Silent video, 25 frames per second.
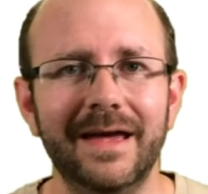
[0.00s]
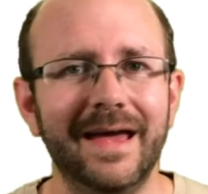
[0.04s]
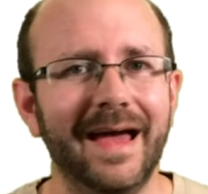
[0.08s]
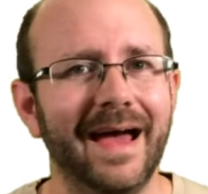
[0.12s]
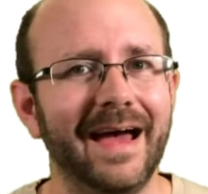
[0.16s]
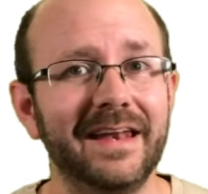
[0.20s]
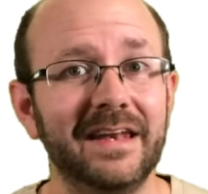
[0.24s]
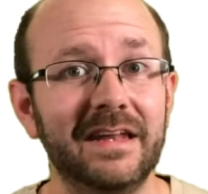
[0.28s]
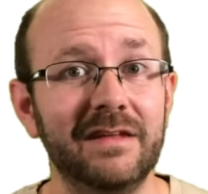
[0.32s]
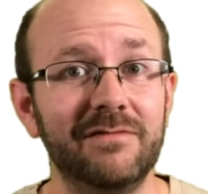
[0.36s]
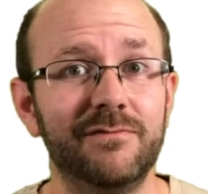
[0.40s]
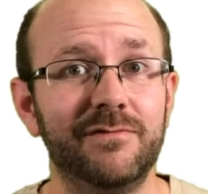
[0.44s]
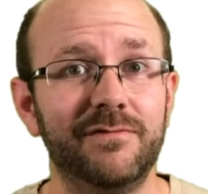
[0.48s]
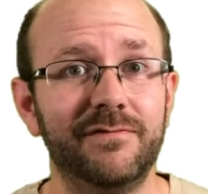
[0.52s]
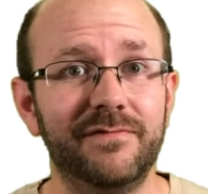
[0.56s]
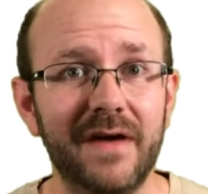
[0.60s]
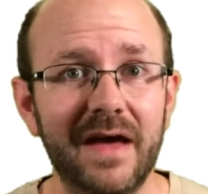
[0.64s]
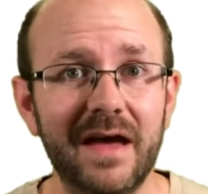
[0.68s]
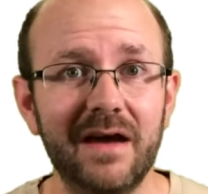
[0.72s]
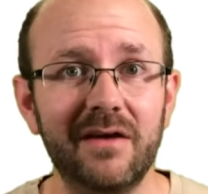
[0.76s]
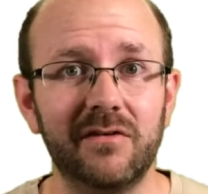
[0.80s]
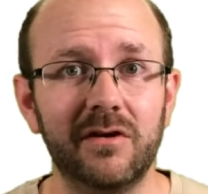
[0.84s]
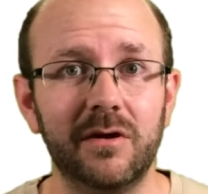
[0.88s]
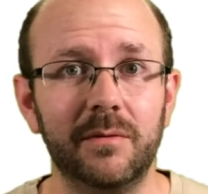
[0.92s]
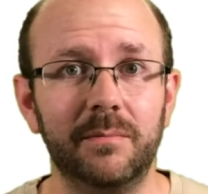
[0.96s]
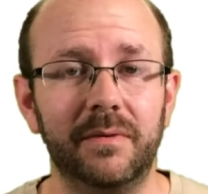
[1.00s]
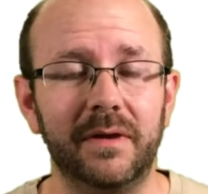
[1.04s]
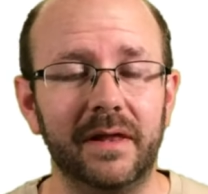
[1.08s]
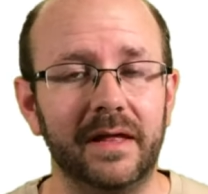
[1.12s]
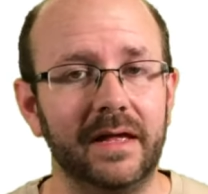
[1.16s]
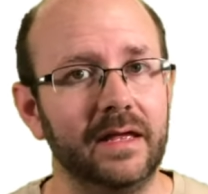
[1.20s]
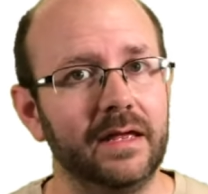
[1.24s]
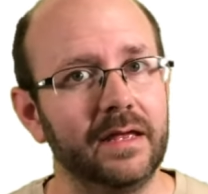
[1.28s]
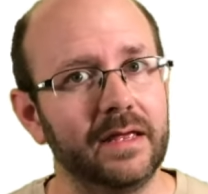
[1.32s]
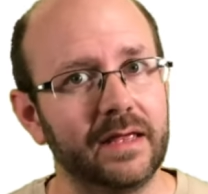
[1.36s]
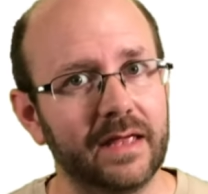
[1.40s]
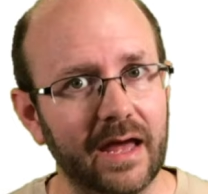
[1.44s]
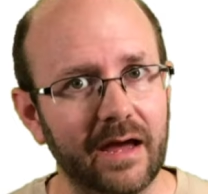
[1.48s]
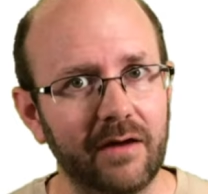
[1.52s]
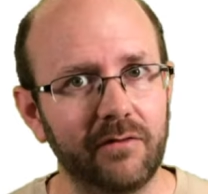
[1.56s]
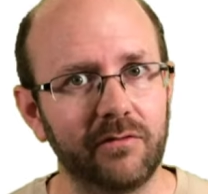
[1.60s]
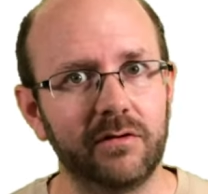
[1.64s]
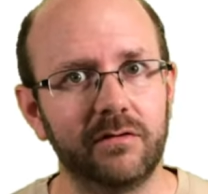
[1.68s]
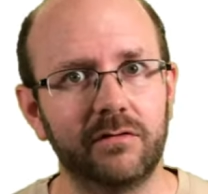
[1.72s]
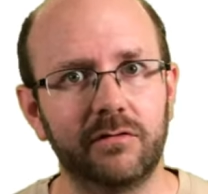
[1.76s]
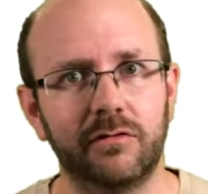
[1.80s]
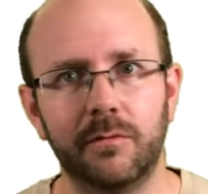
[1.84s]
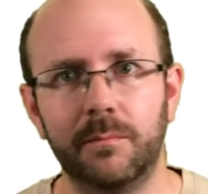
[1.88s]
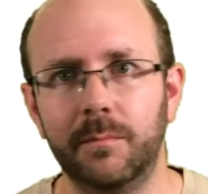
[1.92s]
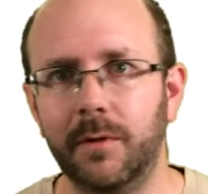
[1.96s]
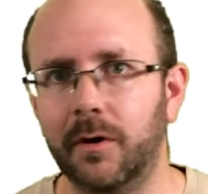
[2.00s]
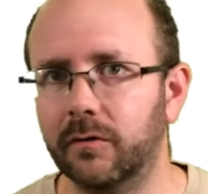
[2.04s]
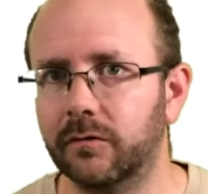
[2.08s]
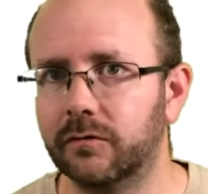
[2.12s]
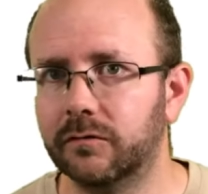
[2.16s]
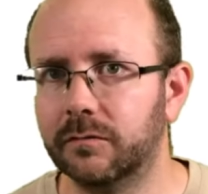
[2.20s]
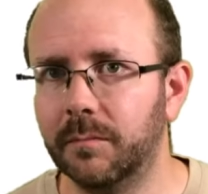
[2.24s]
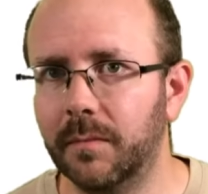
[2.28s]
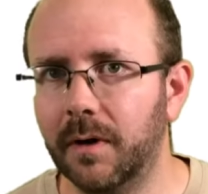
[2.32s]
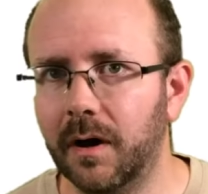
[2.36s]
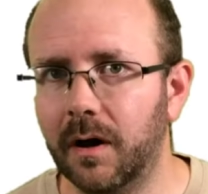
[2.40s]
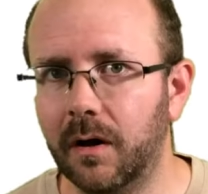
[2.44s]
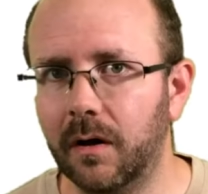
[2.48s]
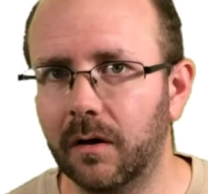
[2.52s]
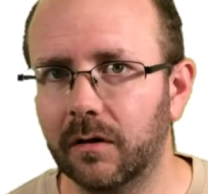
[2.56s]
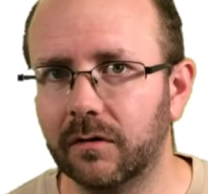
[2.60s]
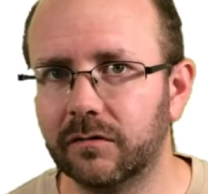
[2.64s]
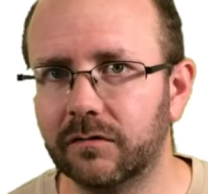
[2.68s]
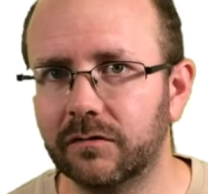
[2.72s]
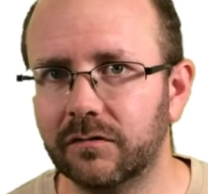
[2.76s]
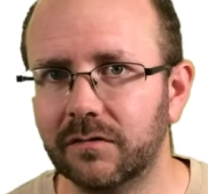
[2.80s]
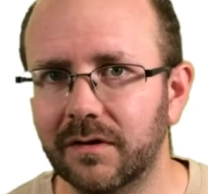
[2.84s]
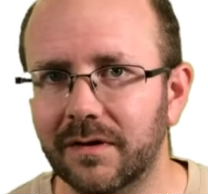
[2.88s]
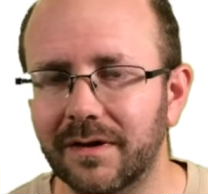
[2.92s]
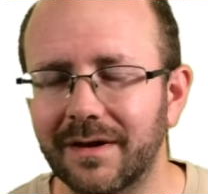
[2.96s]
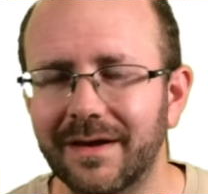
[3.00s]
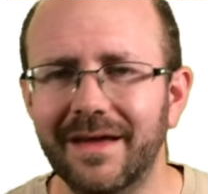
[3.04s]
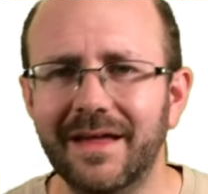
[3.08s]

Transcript: and invariably carries the most marks.